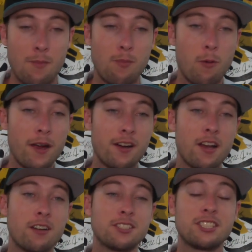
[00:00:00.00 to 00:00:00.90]
but we are
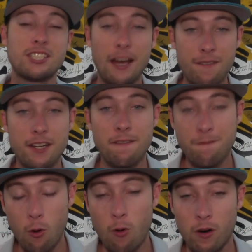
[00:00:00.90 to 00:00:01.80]
now
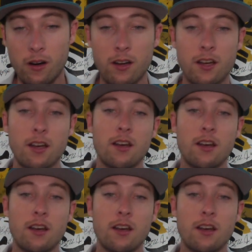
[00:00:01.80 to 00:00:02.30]
7-4.